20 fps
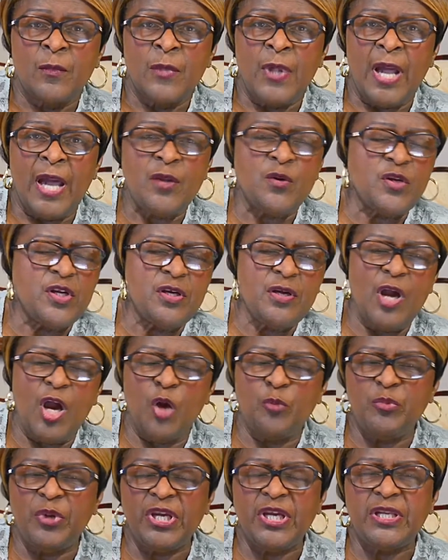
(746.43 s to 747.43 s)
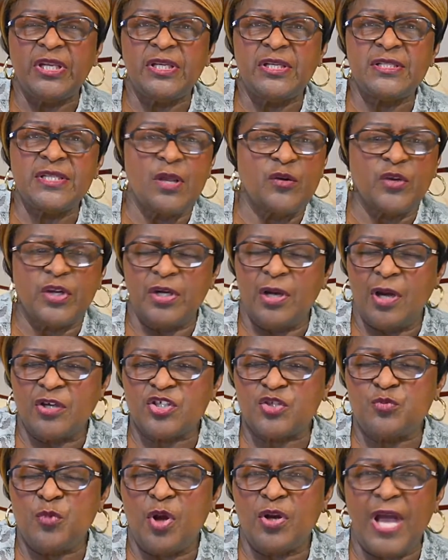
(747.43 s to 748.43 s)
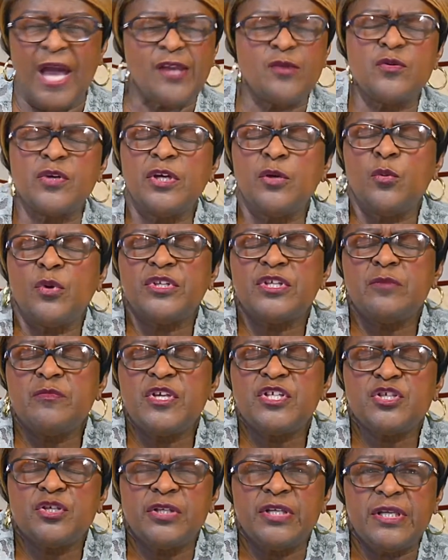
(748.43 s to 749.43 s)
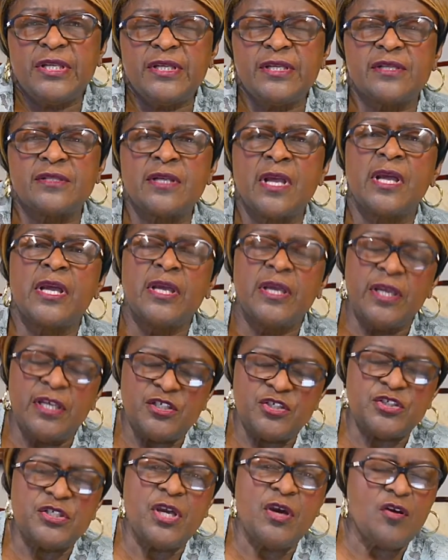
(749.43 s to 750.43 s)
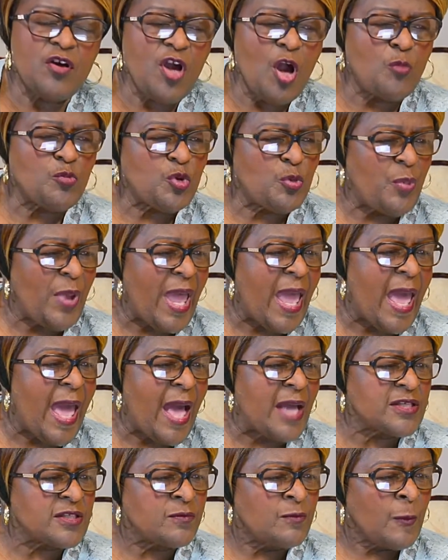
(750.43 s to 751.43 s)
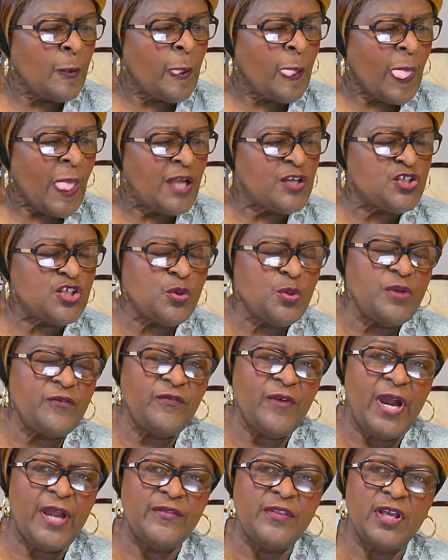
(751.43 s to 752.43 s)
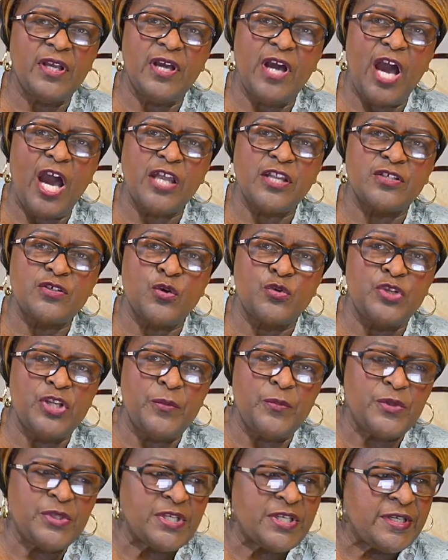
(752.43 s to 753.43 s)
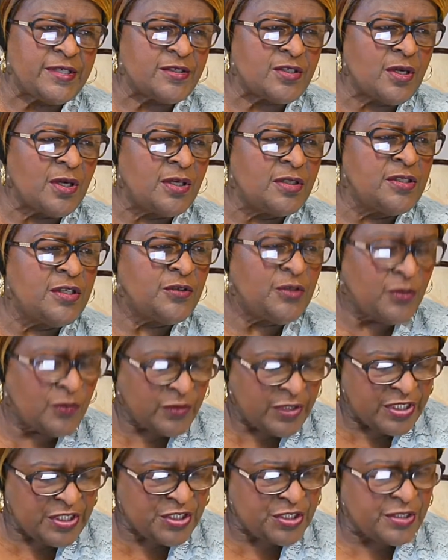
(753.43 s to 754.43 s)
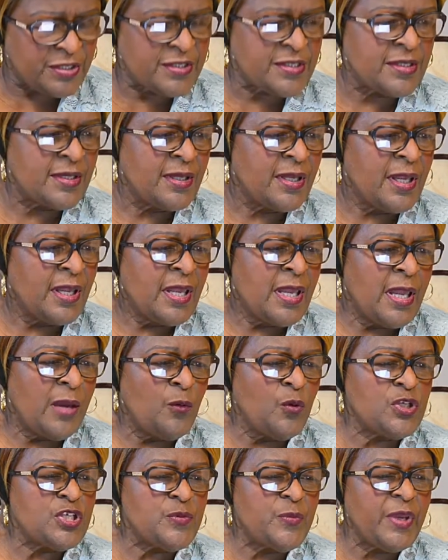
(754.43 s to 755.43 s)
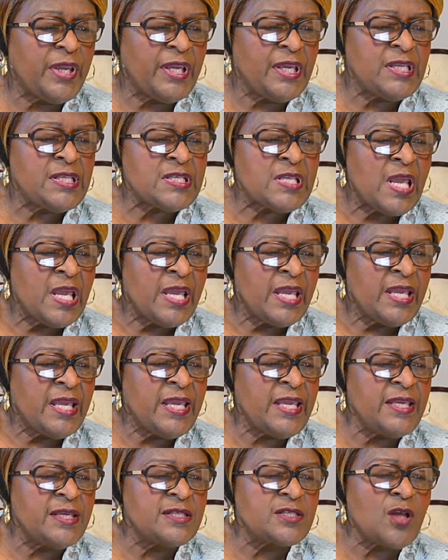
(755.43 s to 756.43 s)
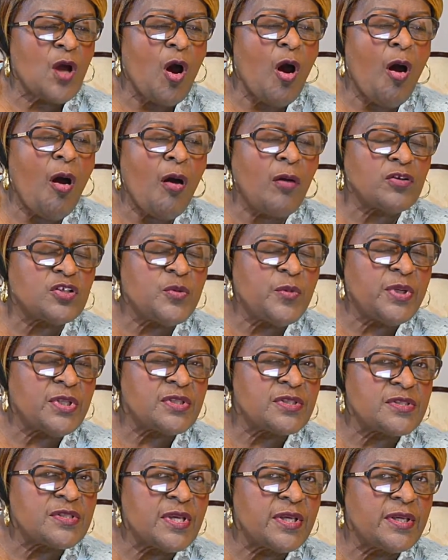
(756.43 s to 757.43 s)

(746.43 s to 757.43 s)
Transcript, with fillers: I don't care how big it is. I don't care how small. I don't care what dimension it is. It shall come to pass. And so we find that God is omniscient, which means He is ultimate